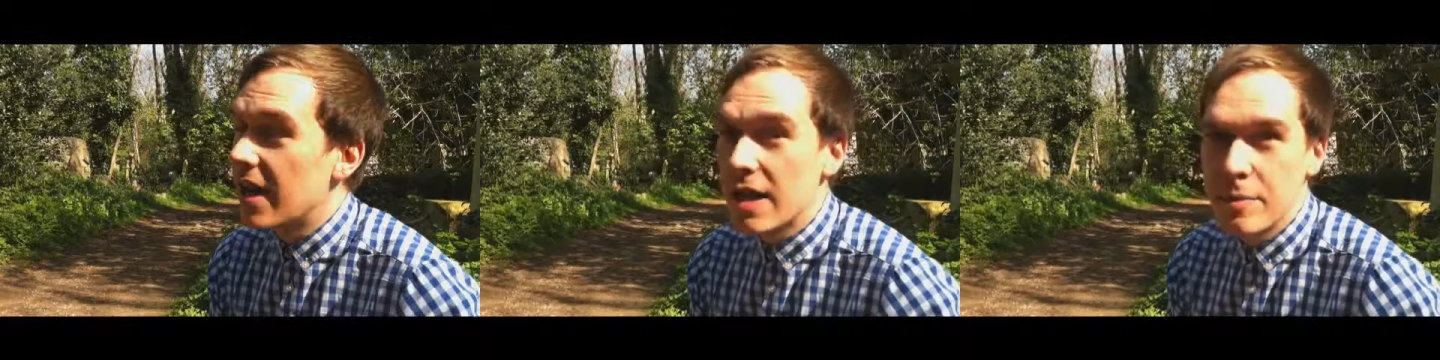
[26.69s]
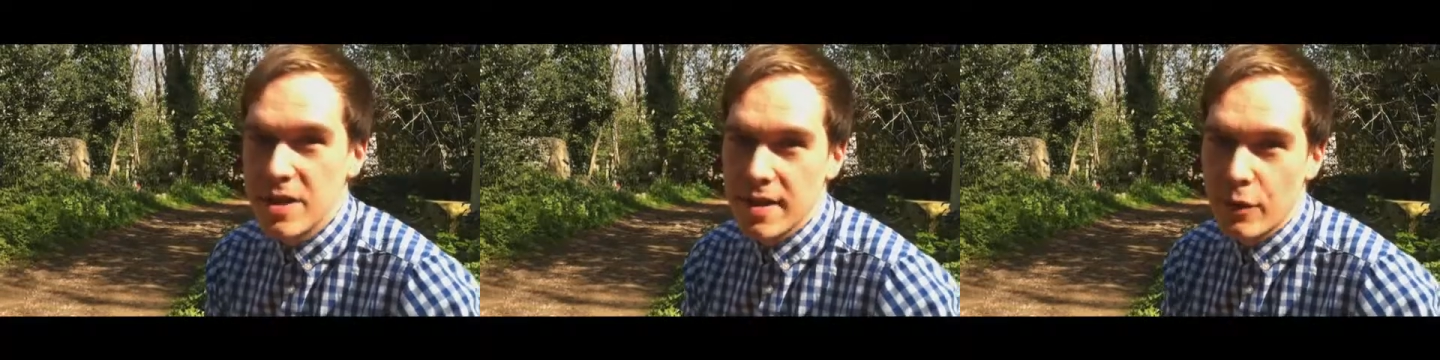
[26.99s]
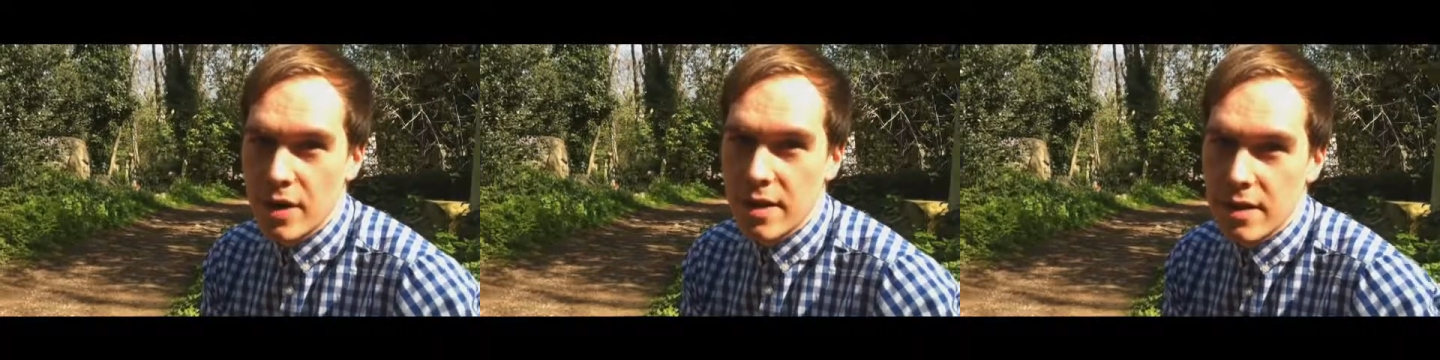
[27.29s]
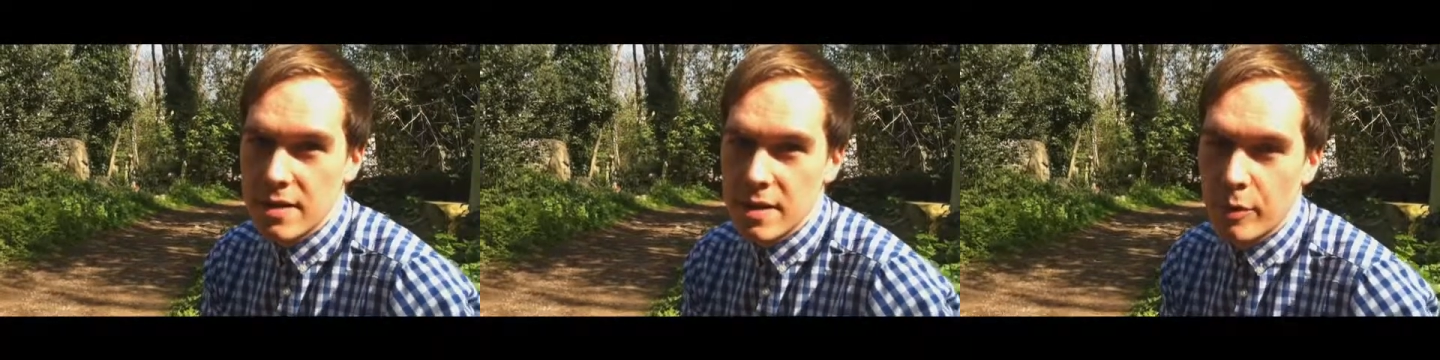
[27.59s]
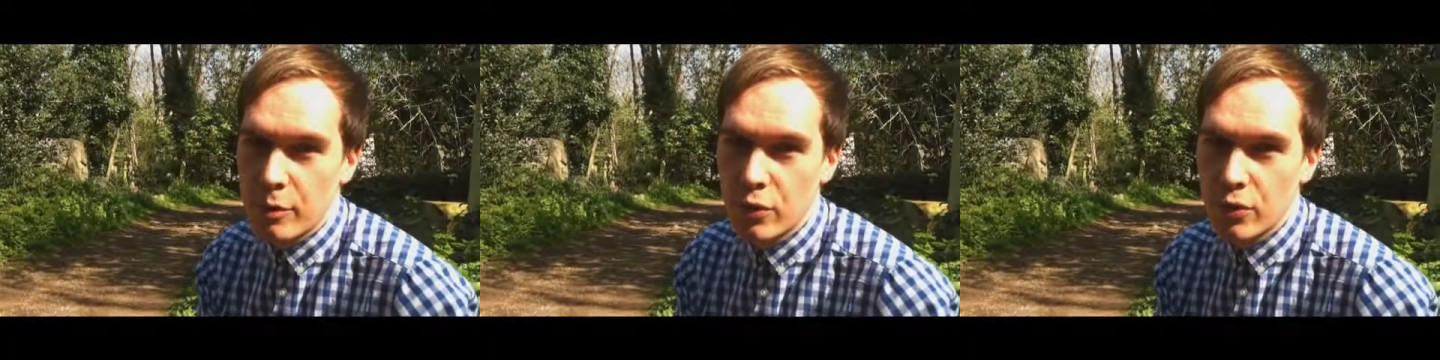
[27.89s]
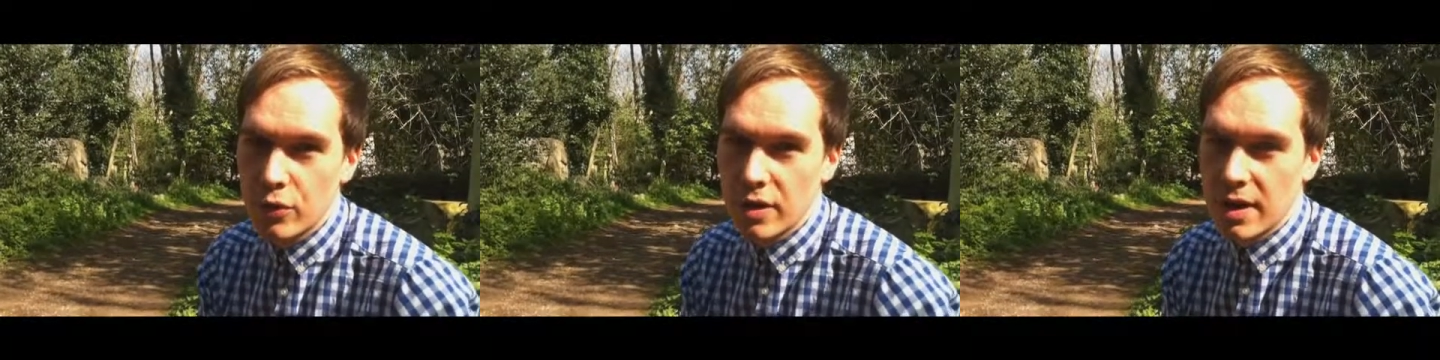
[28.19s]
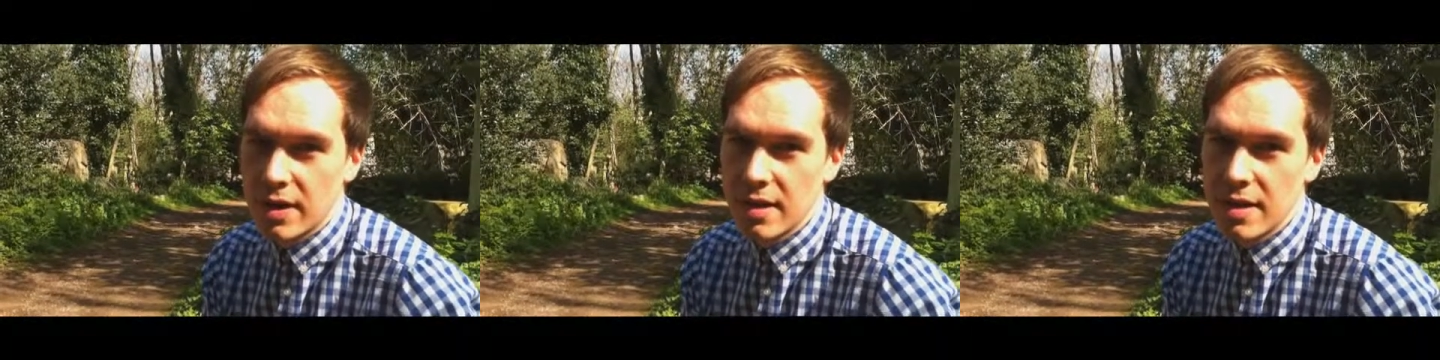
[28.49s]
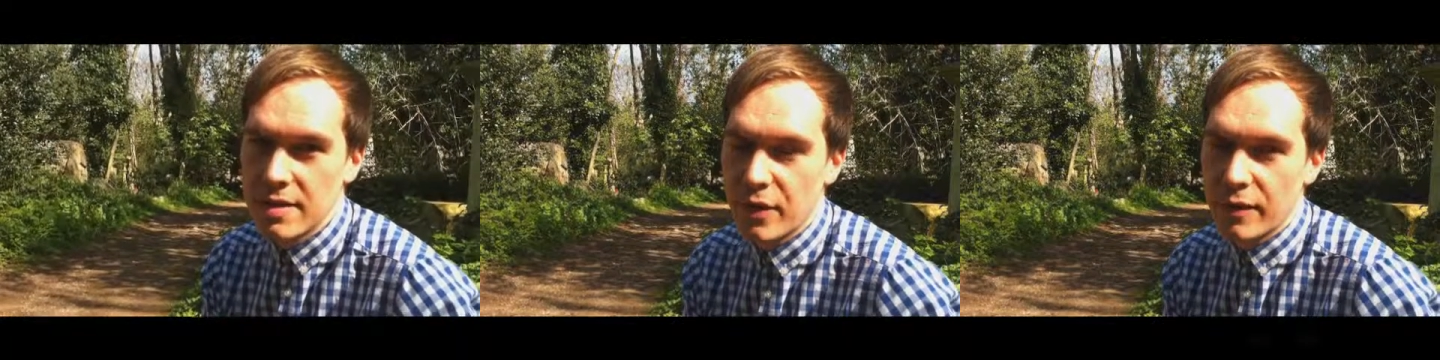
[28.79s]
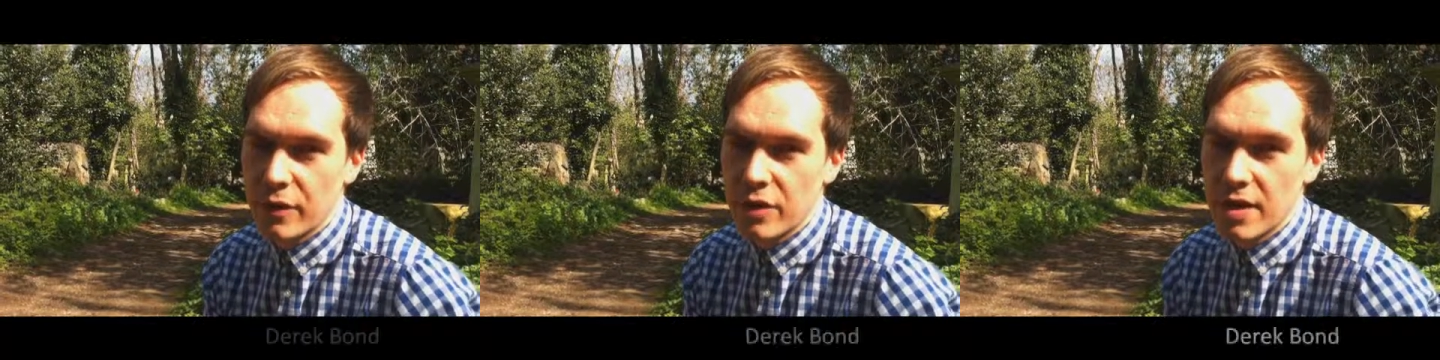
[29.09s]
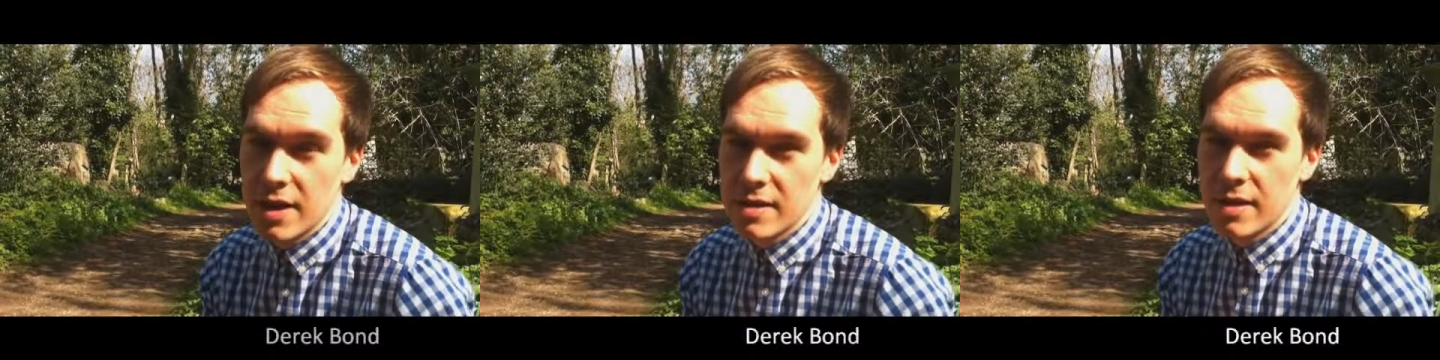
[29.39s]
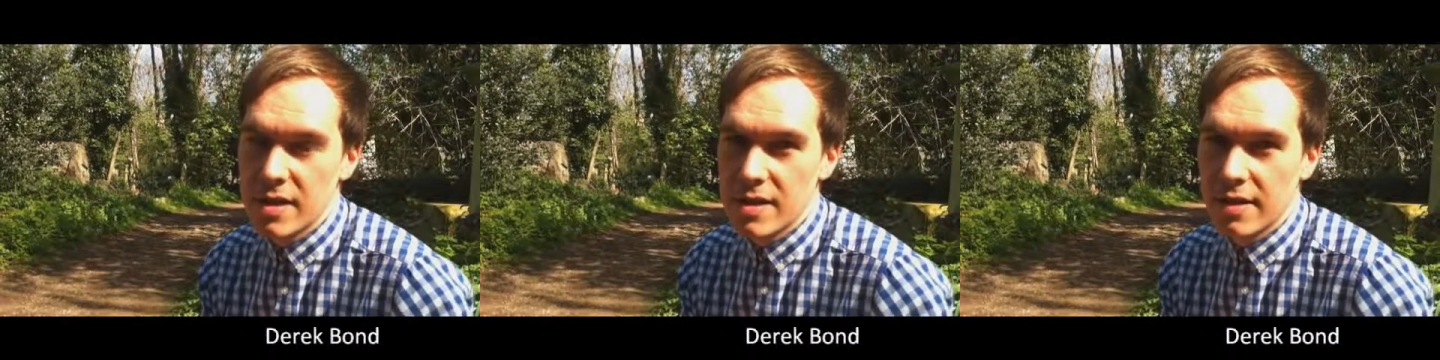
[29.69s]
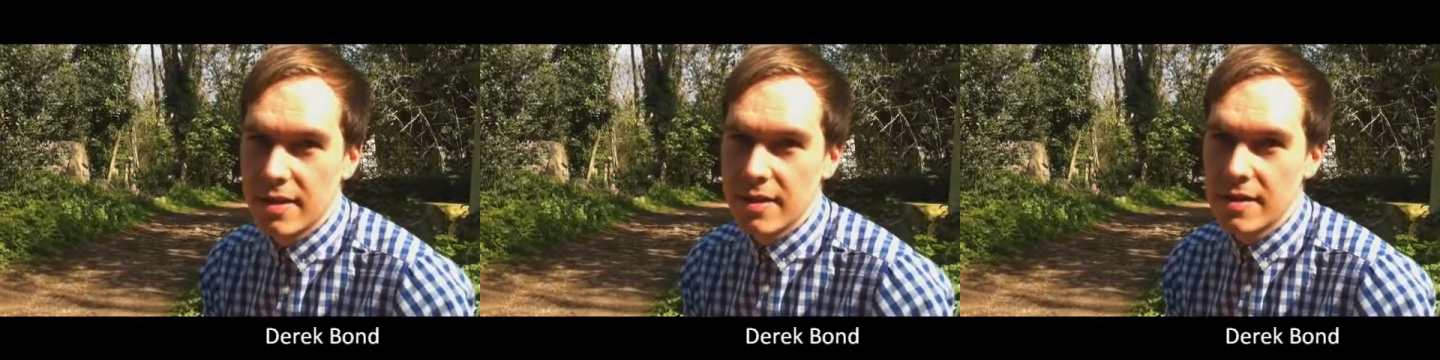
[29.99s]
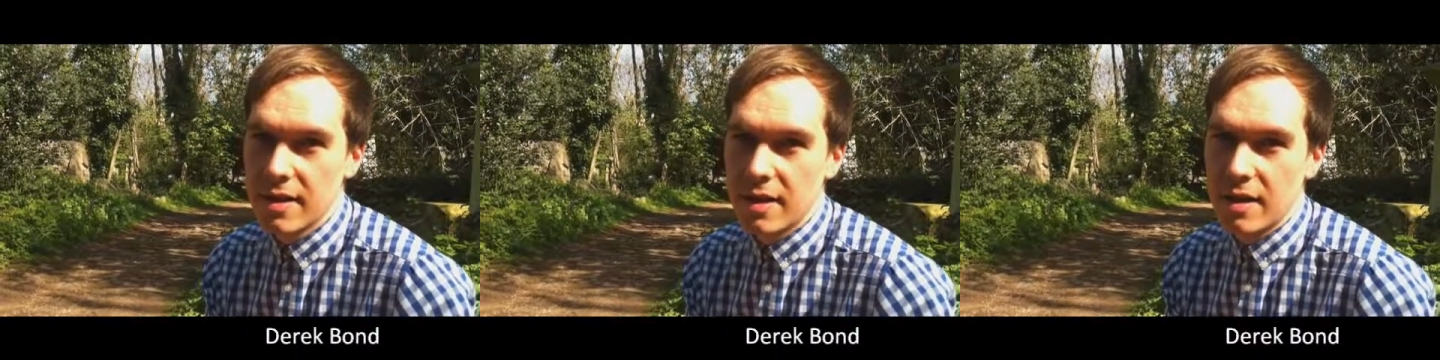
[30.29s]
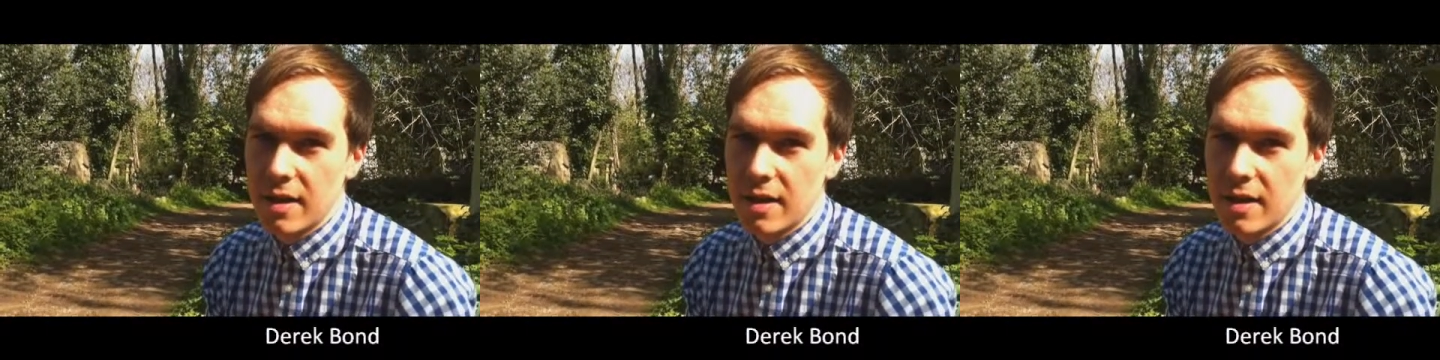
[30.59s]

I'd had a meeting with Tim and Paul at Theatre503, and they'd suggested that